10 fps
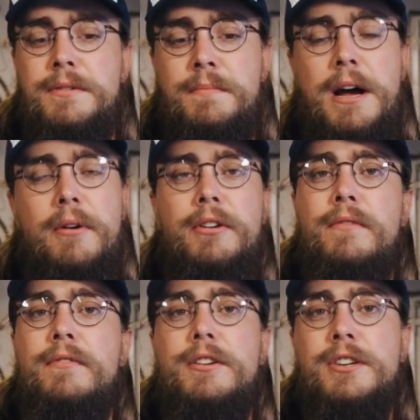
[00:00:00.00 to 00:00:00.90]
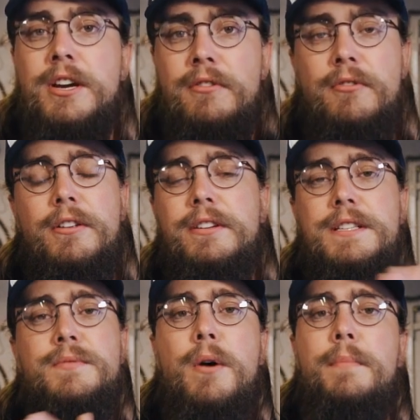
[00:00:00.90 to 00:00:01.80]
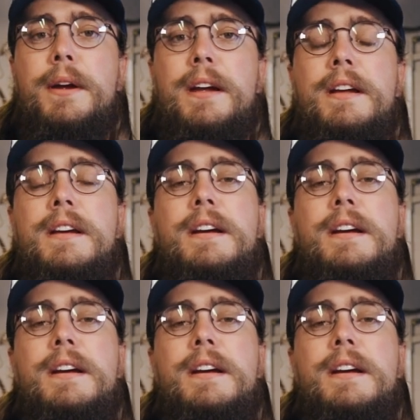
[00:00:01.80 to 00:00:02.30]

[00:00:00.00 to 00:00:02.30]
to power your fridge rather than swapping